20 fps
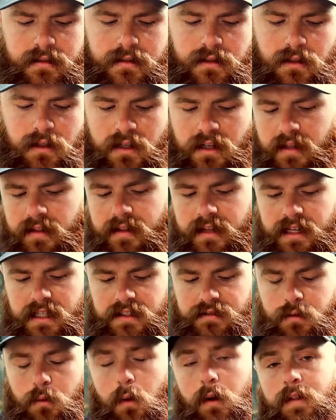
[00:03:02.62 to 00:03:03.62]
to look at
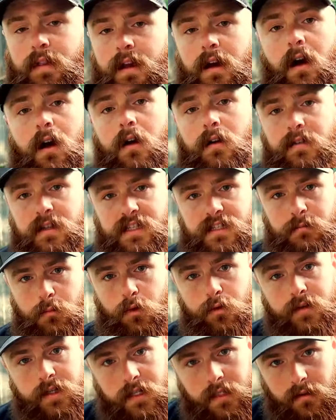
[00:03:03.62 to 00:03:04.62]
things for what they are in this
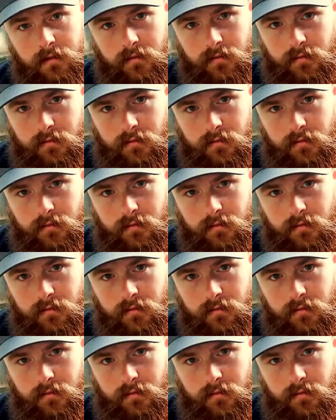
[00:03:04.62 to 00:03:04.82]
movie?